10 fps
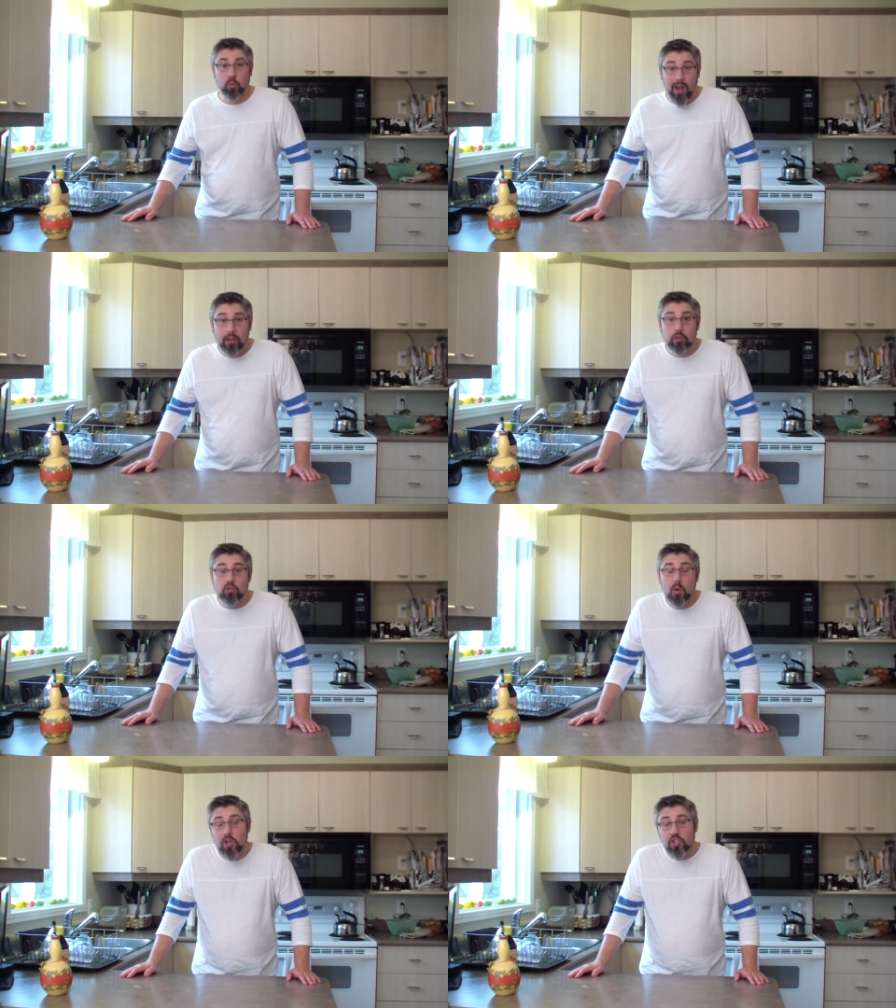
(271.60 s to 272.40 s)
so while the
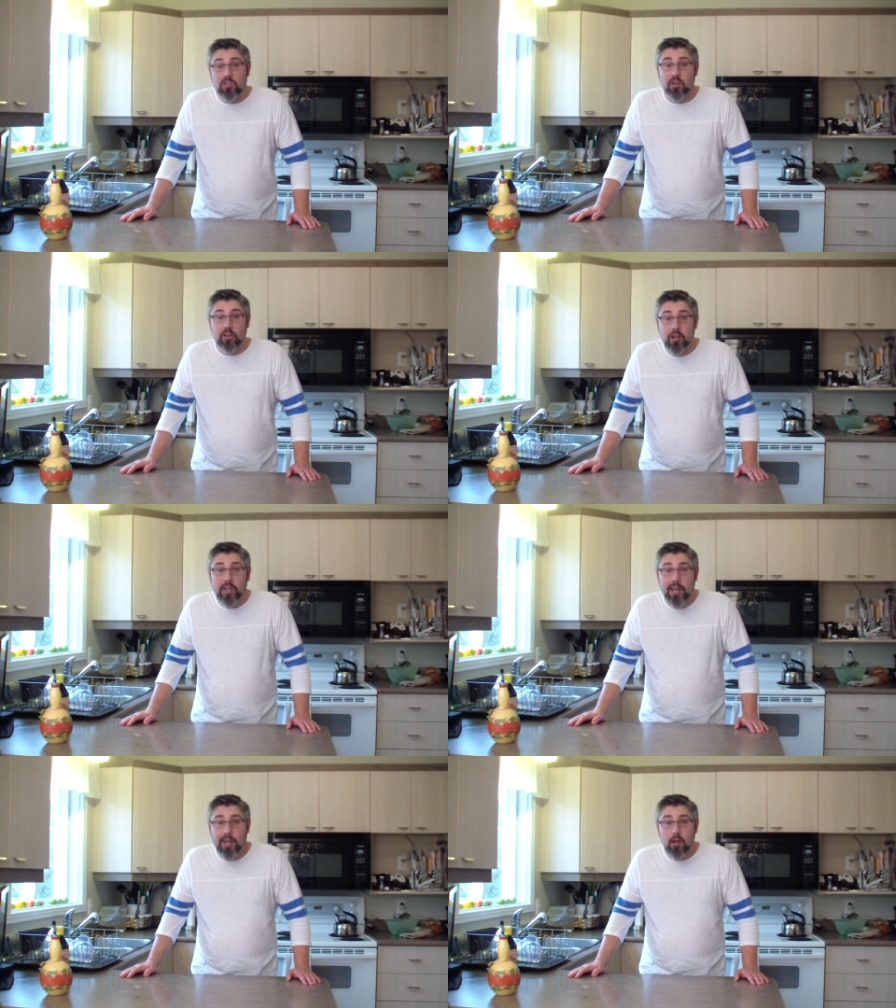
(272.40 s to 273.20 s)
squashes are
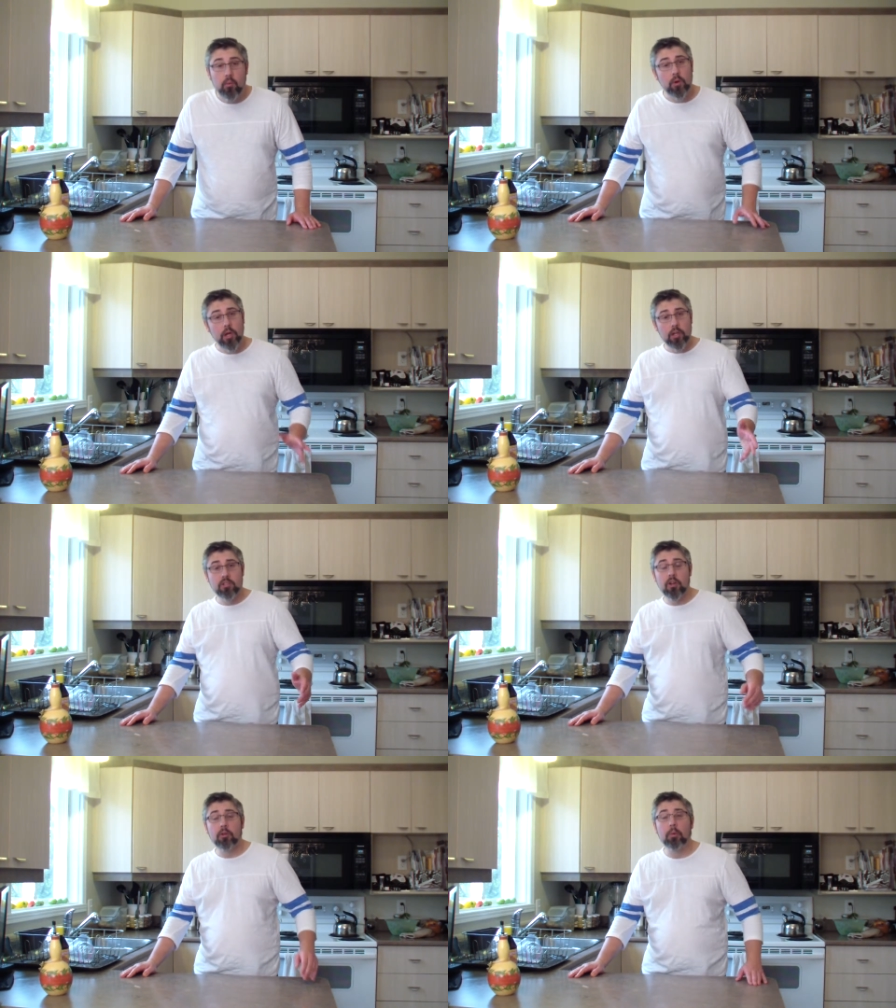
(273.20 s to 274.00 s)
cooking, we're gonna
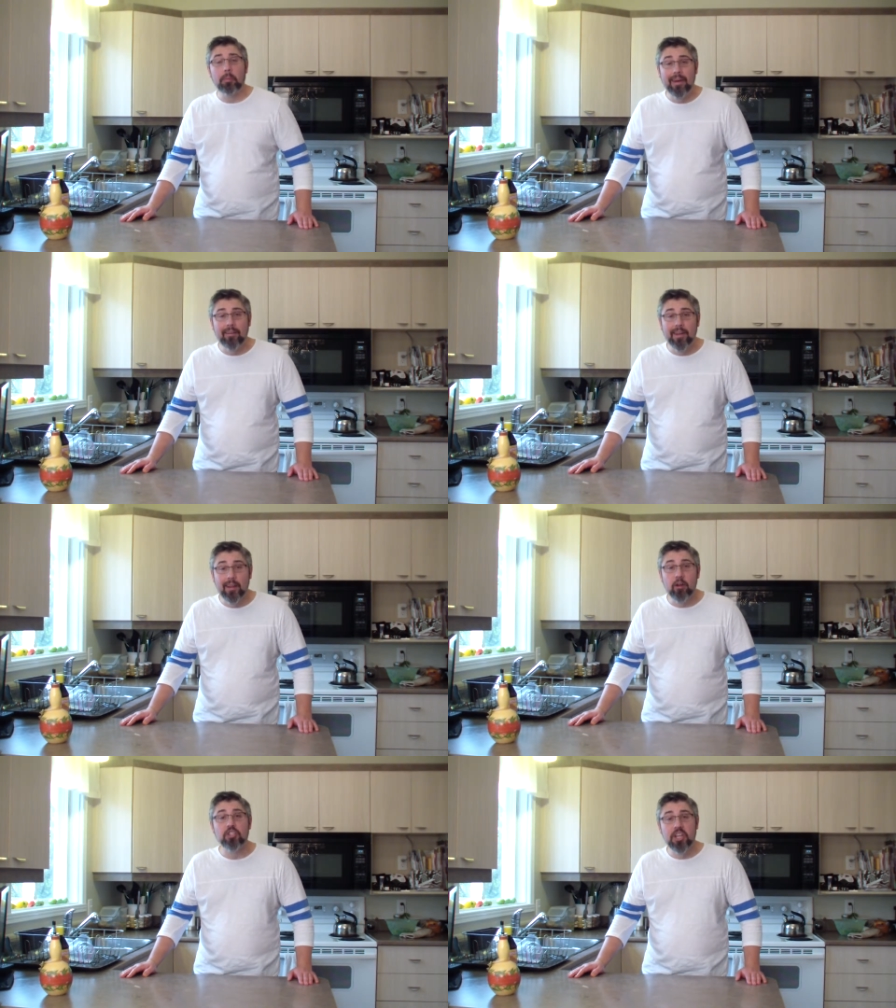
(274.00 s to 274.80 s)
start
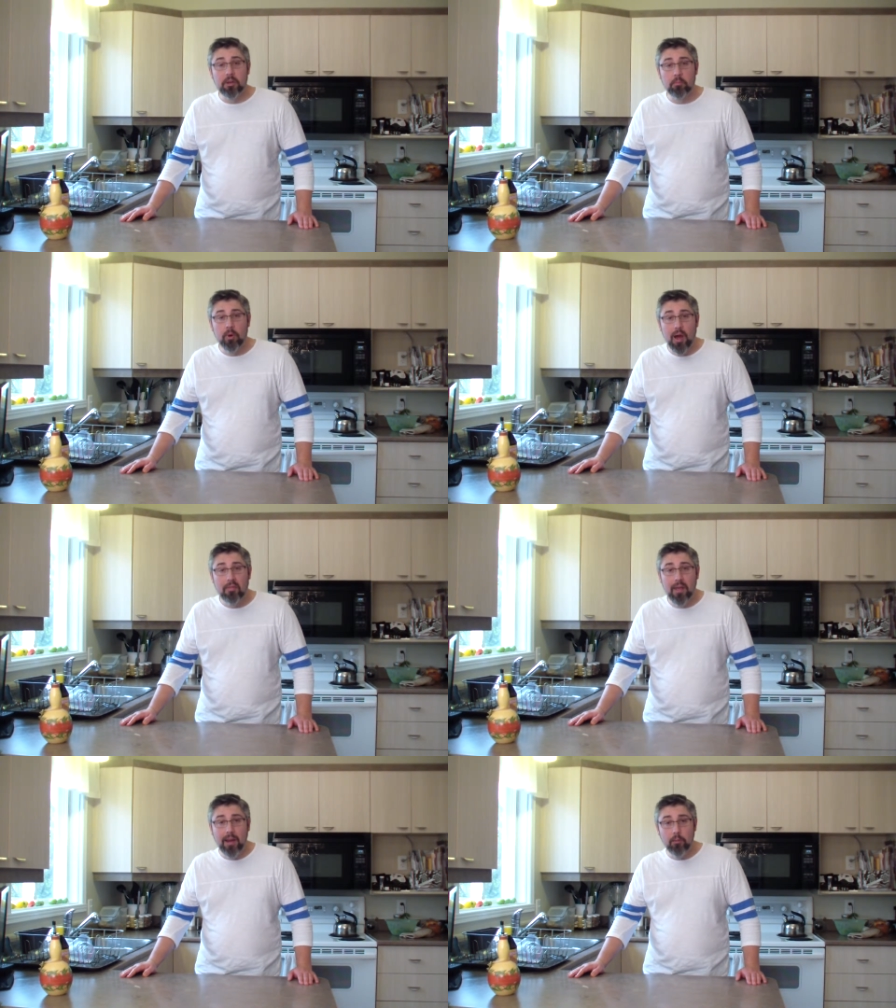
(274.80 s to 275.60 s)
preparing our chicken
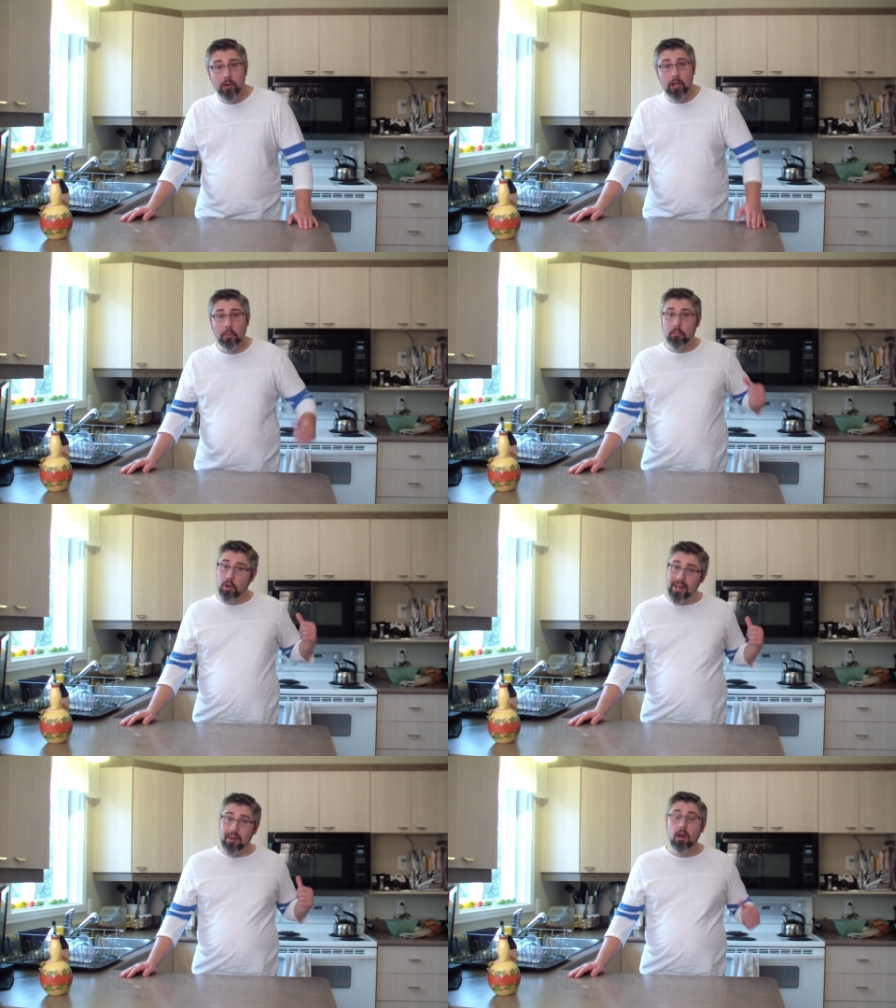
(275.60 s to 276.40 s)
broth, and then we're gonna
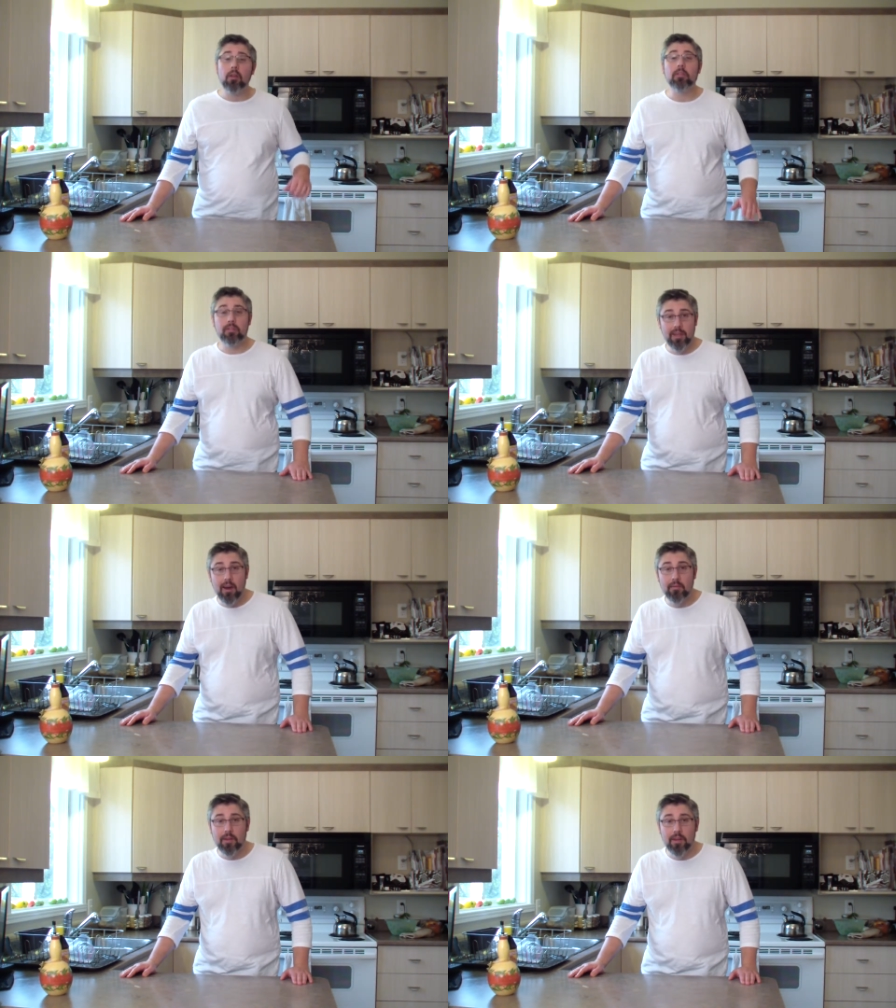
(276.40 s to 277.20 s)
put it on the
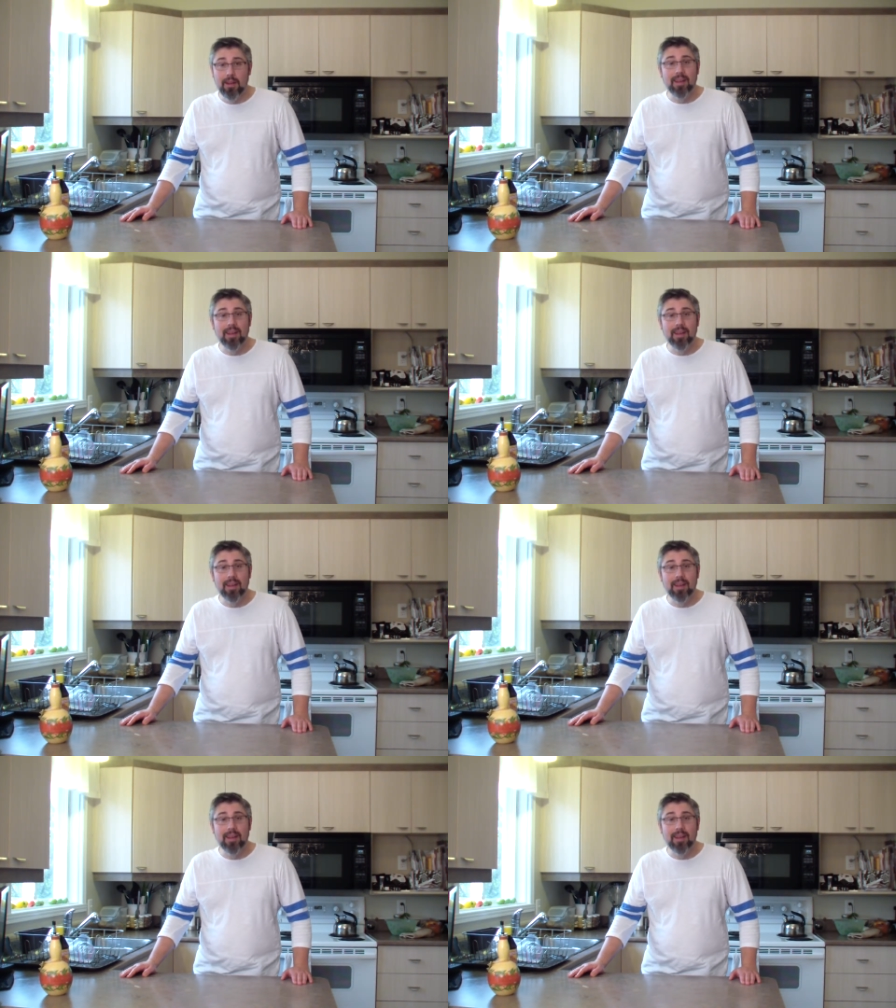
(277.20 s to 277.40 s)
oven.